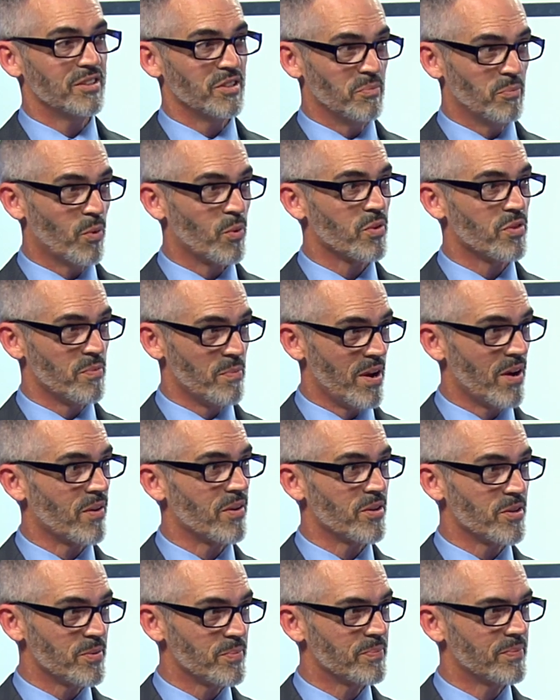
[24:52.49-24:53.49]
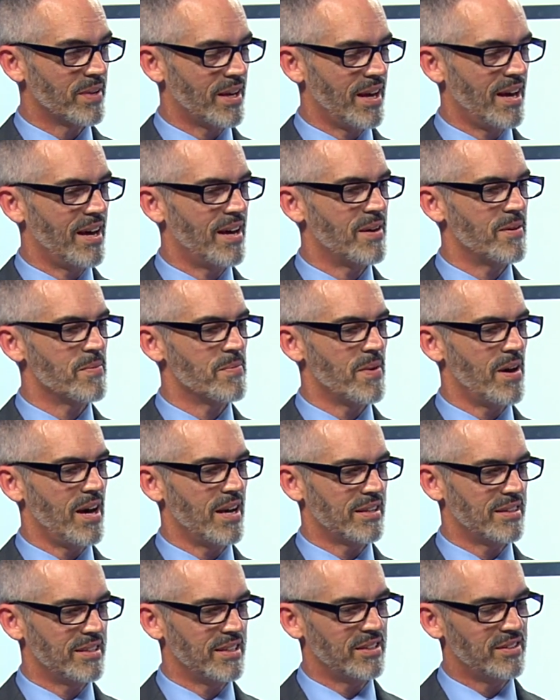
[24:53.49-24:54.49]
the more the merrier.
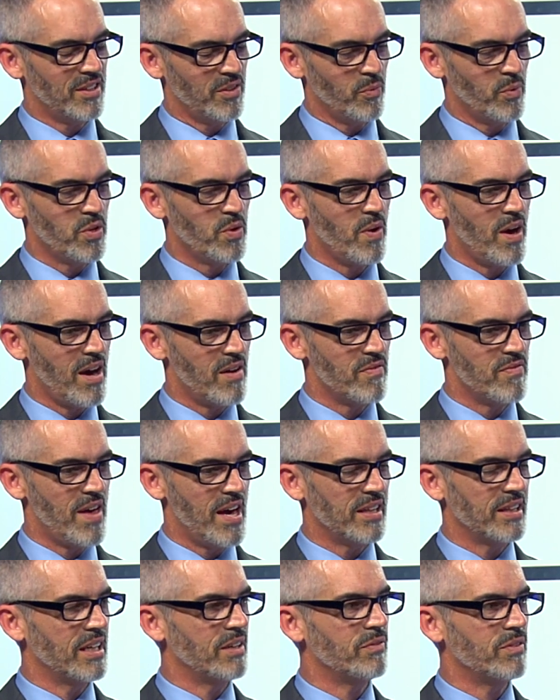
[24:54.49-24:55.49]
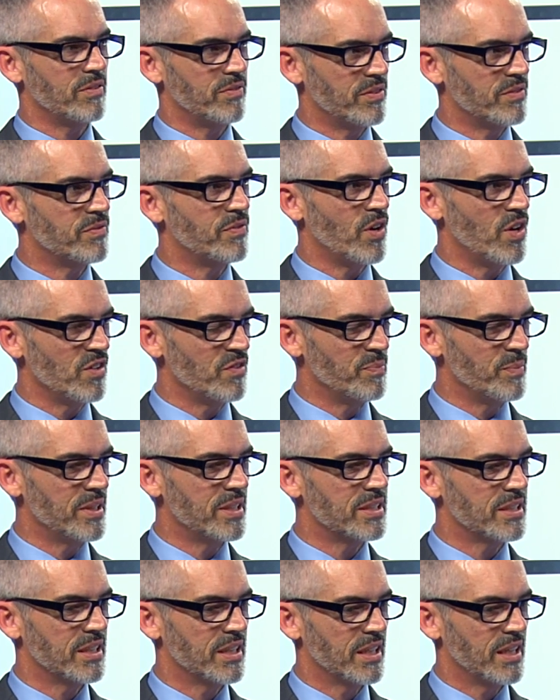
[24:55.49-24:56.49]
I think that when you have that level of
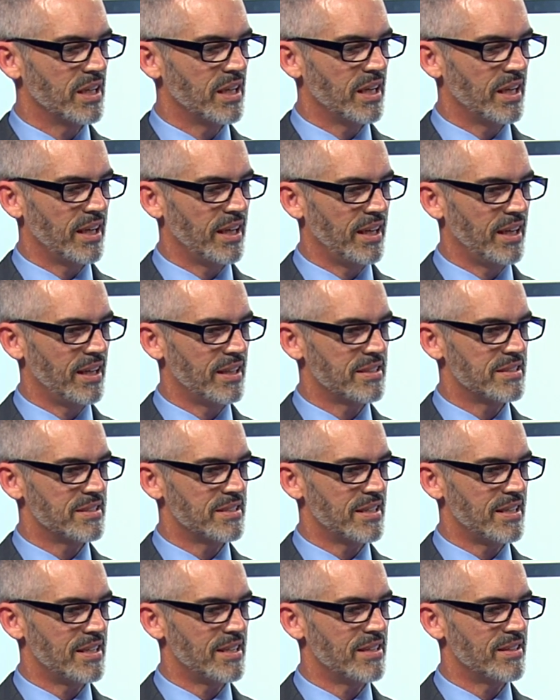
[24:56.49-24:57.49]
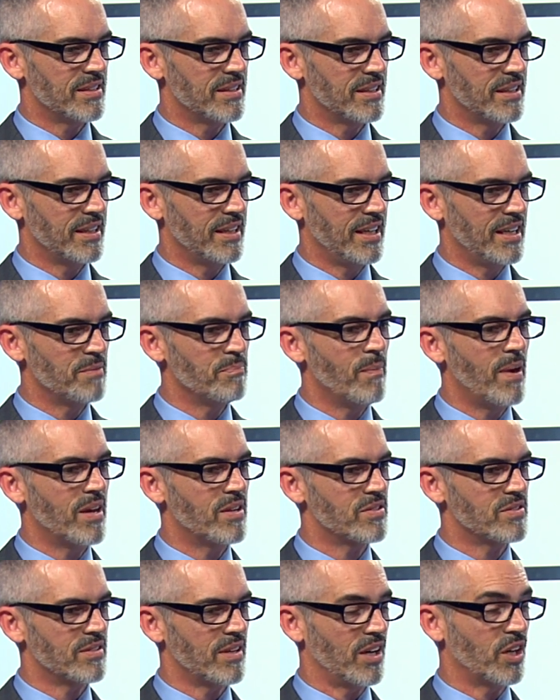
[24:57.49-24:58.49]
involvement, it
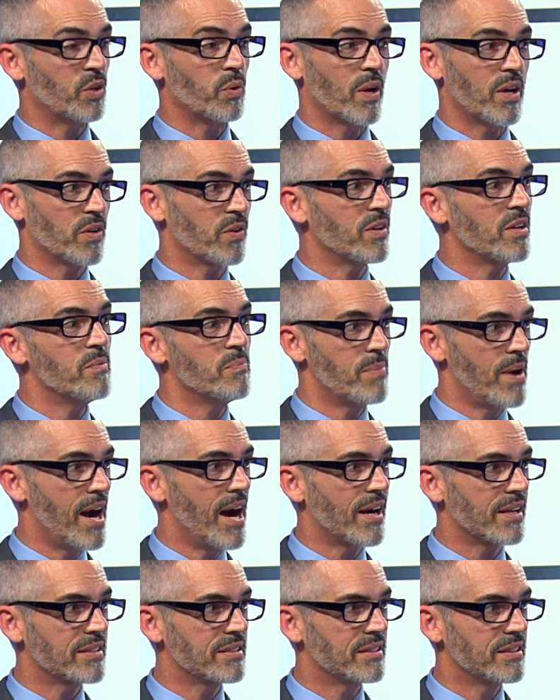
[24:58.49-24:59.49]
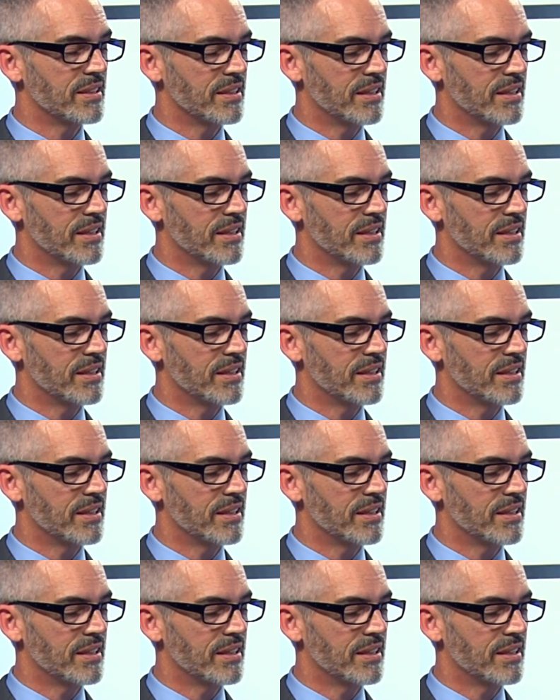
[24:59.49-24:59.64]
makes a greater impact.